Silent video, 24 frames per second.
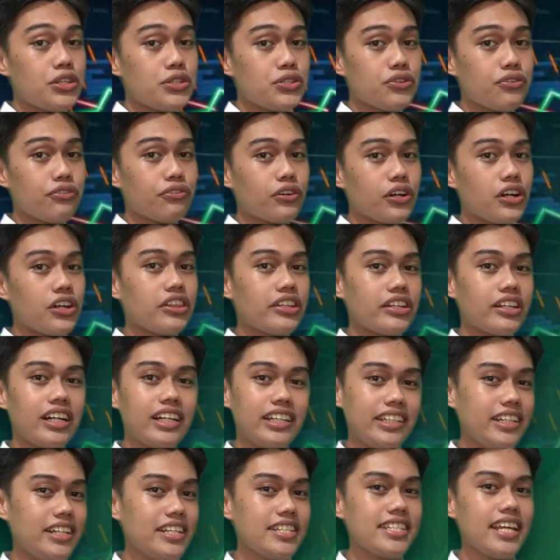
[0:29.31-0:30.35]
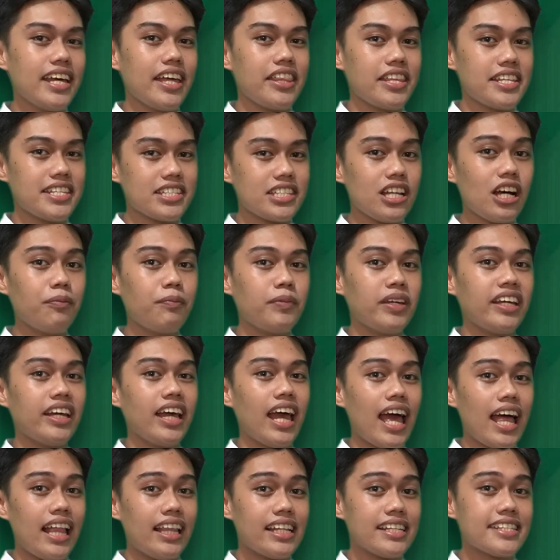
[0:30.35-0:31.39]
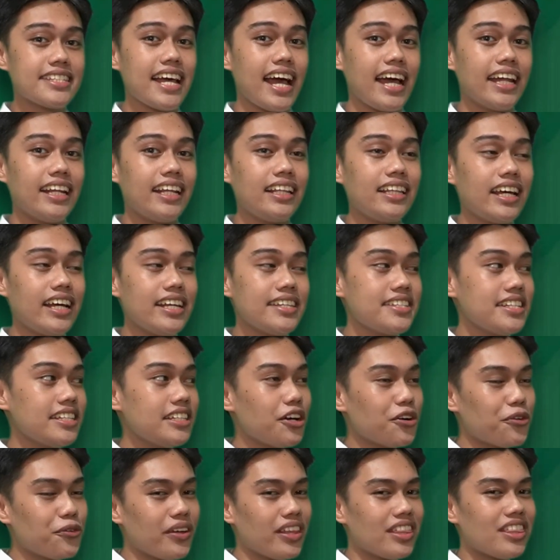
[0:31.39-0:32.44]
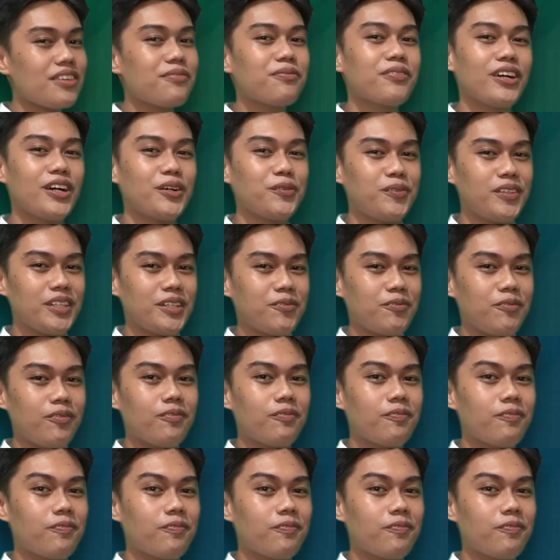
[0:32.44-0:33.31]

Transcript: To further understand this topic, let's analyze it with a problem.